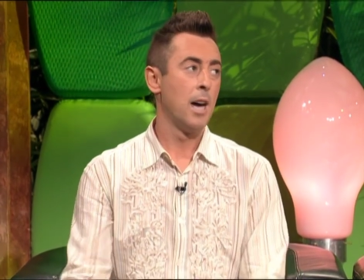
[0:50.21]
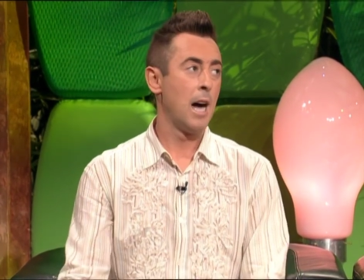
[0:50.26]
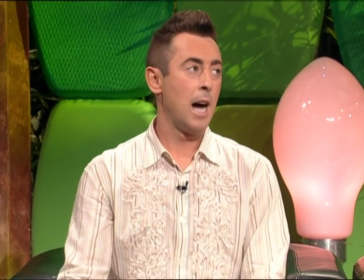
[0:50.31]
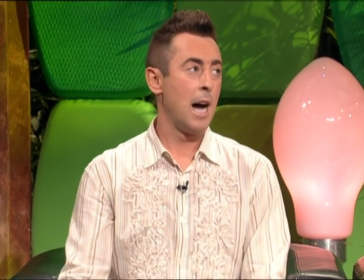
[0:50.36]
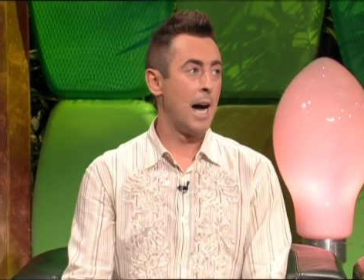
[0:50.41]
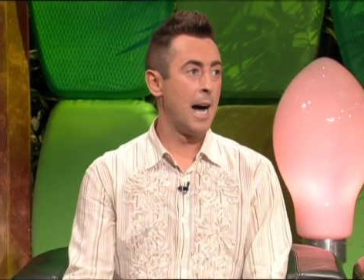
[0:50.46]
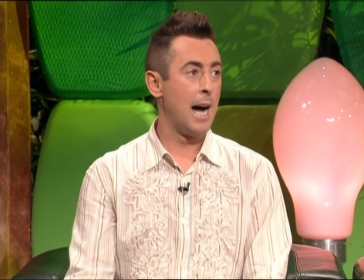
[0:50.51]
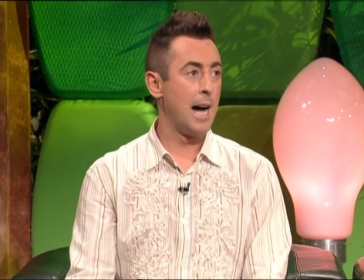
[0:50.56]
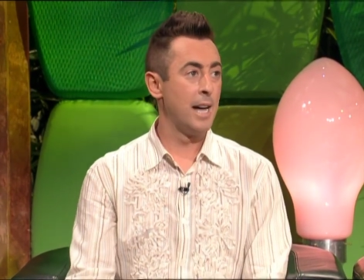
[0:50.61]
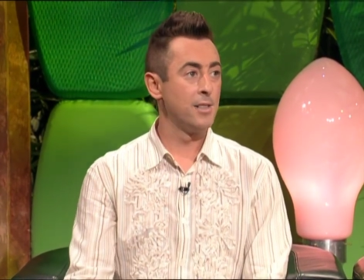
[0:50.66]

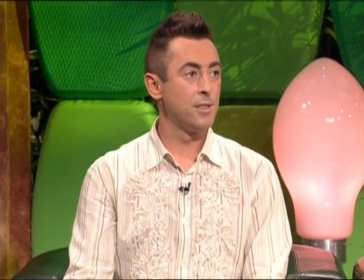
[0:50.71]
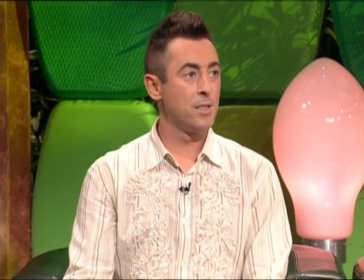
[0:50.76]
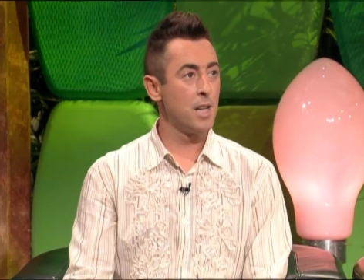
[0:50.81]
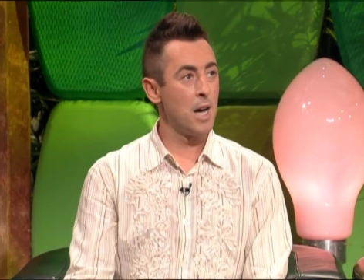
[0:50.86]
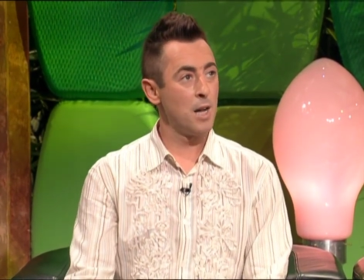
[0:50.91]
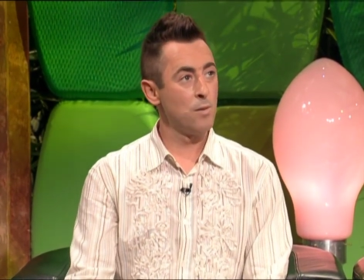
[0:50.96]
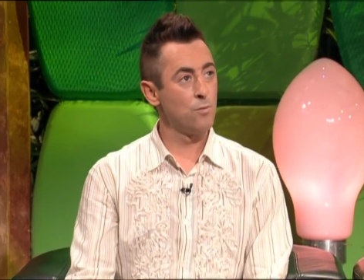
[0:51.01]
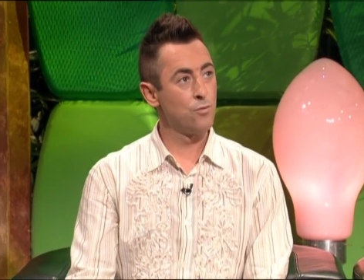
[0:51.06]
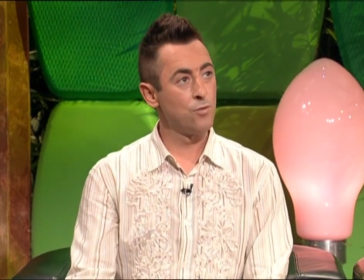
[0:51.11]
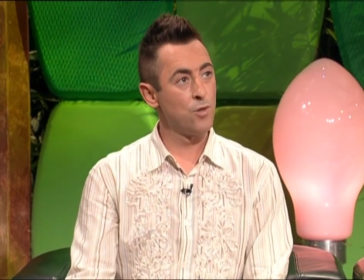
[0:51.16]
And
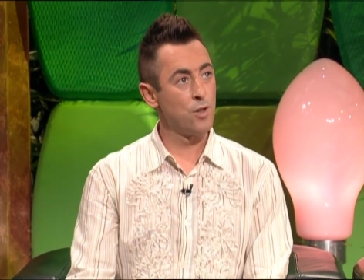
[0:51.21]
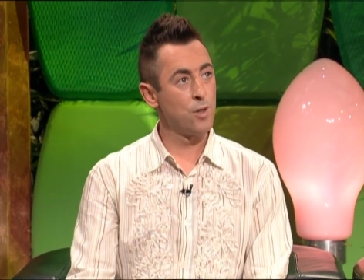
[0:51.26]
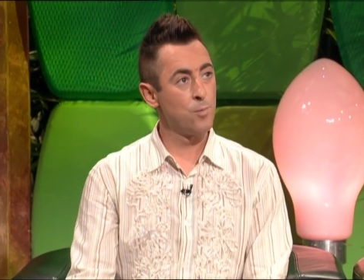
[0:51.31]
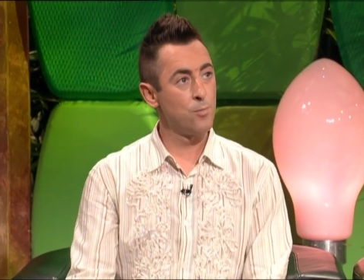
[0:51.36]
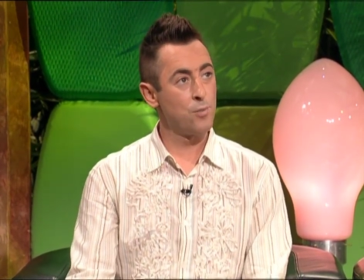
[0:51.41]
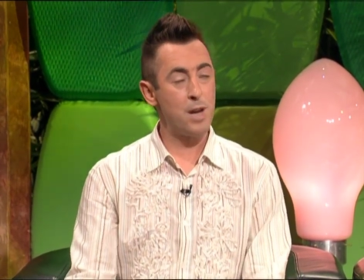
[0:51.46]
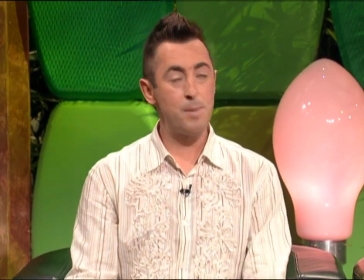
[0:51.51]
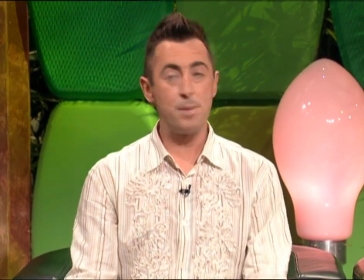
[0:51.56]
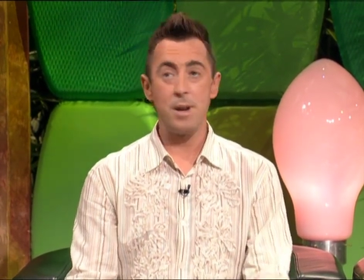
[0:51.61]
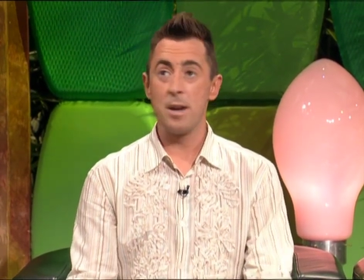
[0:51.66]
for the
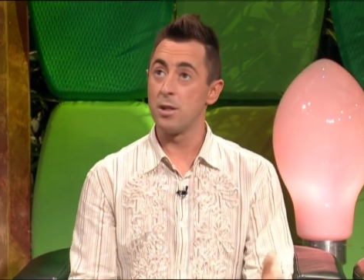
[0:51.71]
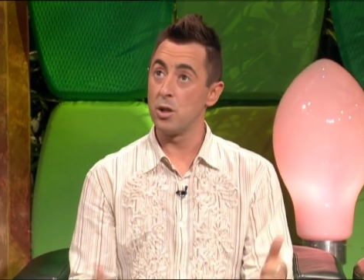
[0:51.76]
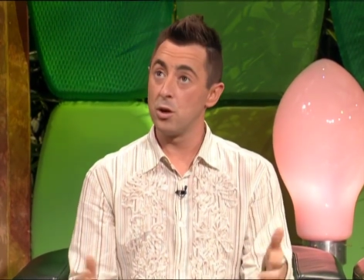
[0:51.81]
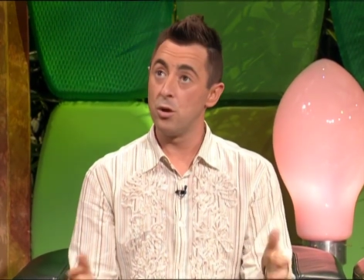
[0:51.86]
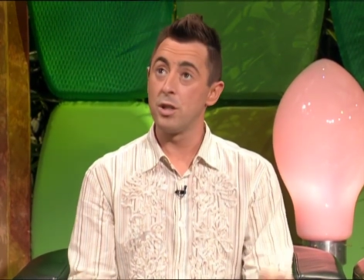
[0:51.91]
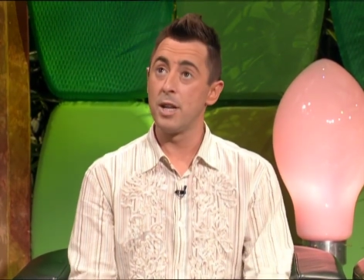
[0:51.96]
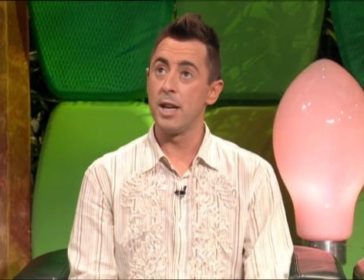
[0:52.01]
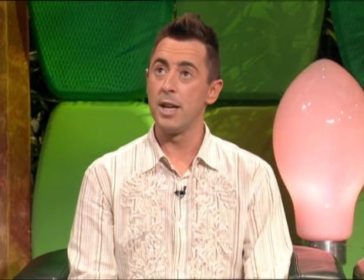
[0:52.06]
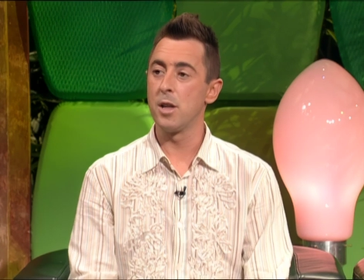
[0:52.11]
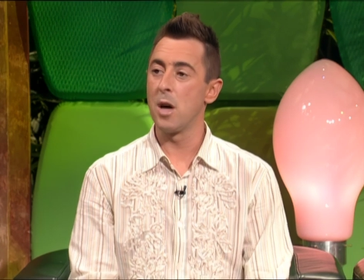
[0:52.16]
premiere, I was like, okay.